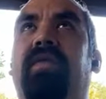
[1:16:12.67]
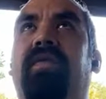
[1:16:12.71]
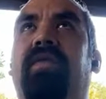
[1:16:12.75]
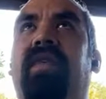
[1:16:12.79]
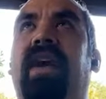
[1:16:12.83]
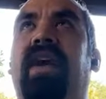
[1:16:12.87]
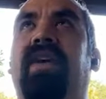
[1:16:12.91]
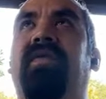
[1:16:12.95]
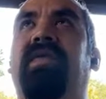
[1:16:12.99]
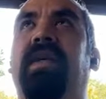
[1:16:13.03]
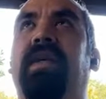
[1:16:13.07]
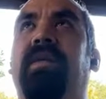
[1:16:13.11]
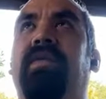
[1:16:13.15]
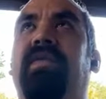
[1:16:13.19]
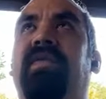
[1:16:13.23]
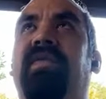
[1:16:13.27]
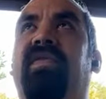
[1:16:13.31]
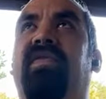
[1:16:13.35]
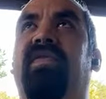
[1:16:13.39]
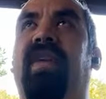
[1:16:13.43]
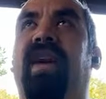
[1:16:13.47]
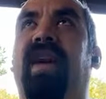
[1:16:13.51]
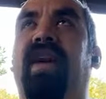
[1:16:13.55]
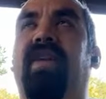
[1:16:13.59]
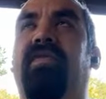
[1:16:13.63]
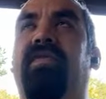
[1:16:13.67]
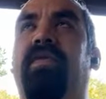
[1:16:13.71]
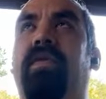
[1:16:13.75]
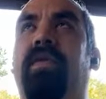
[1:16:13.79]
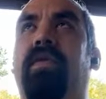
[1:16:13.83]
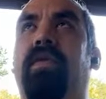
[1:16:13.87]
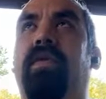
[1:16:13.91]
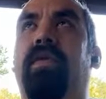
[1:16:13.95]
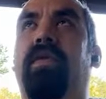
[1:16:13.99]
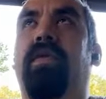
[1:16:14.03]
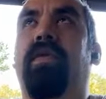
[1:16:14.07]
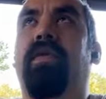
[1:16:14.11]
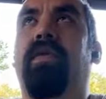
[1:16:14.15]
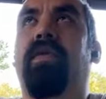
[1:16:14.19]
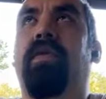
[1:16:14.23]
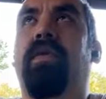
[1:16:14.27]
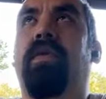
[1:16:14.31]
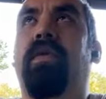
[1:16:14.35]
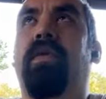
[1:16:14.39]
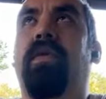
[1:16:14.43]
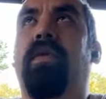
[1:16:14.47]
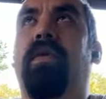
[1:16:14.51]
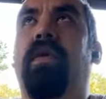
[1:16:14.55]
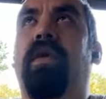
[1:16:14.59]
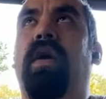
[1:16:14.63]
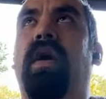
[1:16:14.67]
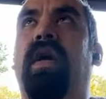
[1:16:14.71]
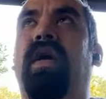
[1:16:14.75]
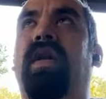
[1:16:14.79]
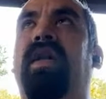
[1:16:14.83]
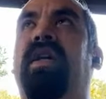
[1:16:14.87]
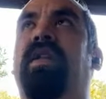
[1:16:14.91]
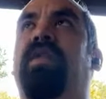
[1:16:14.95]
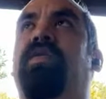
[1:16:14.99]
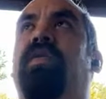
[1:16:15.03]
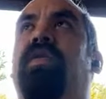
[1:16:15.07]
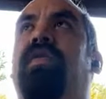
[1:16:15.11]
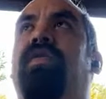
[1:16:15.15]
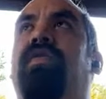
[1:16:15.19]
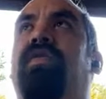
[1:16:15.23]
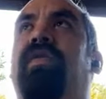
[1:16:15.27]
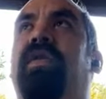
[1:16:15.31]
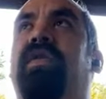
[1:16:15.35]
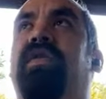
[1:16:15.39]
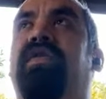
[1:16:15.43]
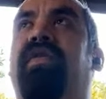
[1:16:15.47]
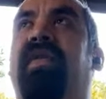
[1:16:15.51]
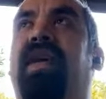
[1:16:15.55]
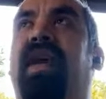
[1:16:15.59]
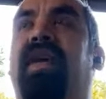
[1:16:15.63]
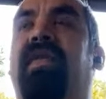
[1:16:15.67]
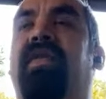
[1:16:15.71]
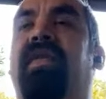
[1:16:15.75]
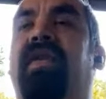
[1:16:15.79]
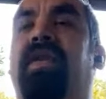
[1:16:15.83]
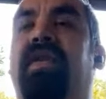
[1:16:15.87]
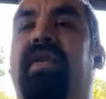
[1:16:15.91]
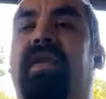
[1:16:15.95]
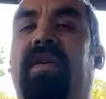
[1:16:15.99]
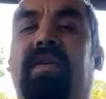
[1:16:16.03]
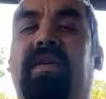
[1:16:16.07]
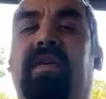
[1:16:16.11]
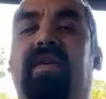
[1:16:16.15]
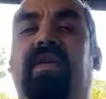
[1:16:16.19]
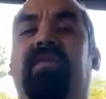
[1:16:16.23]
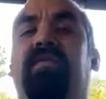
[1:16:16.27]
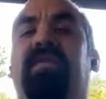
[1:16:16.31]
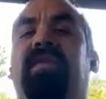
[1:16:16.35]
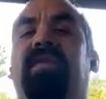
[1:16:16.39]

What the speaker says: 5 teams of 5. And each one of those 5, there's a